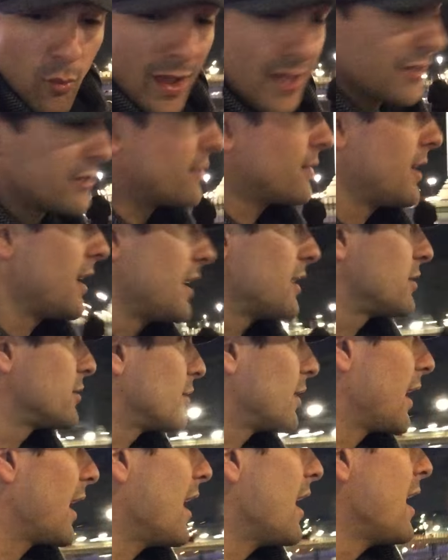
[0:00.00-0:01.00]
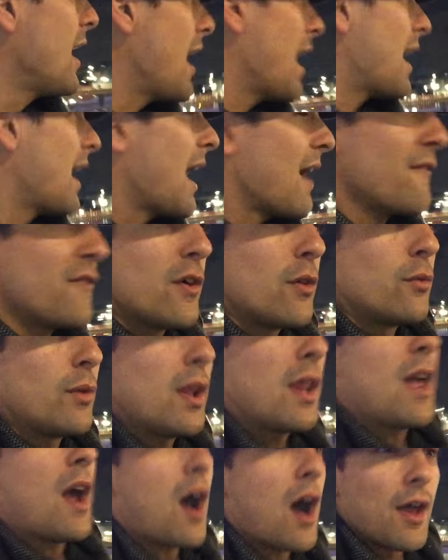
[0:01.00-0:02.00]
Western history and I feel
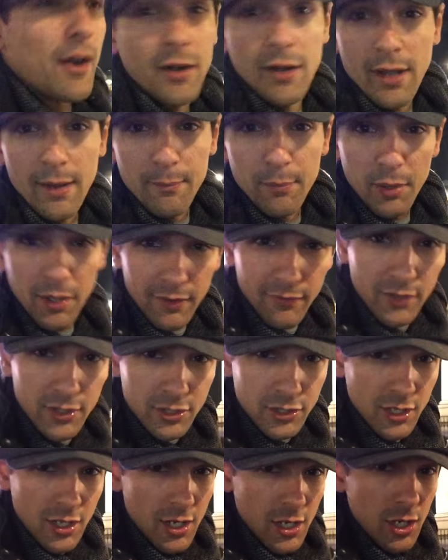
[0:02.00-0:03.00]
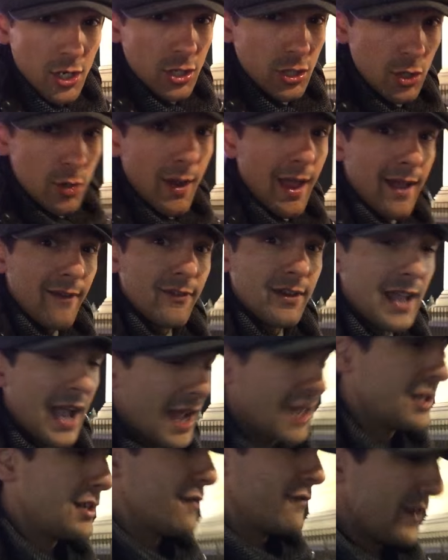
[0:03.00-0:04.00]
really honored and privileged to have
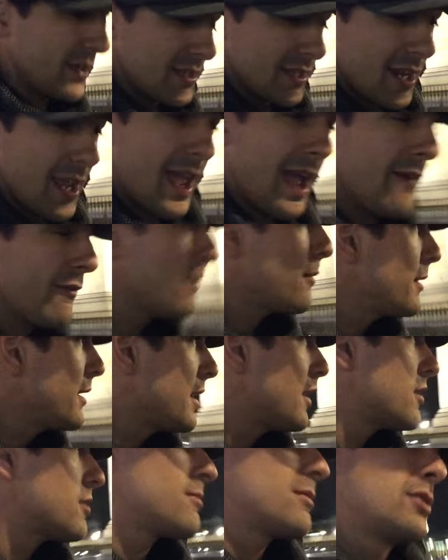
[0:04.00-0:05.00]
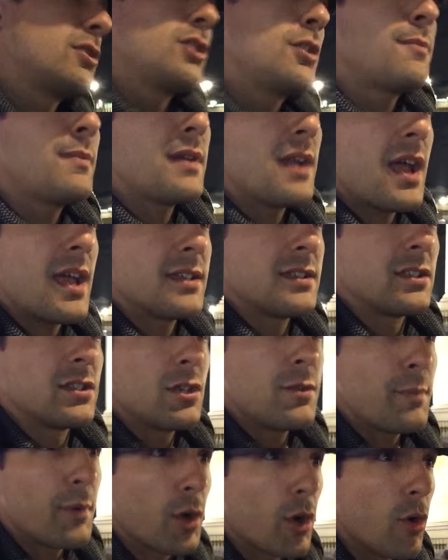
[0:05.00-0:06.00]
got to visit it. Everyone here has been super nice and
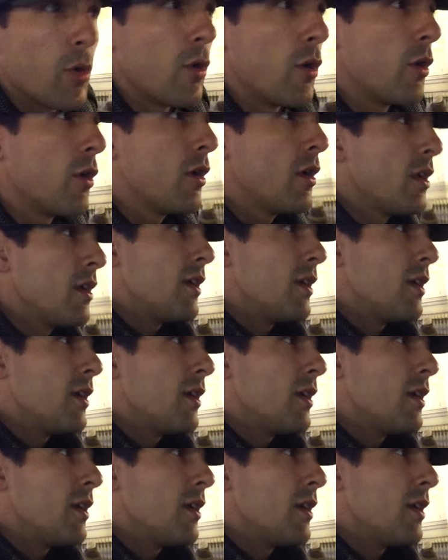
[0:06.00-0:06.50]
super cool.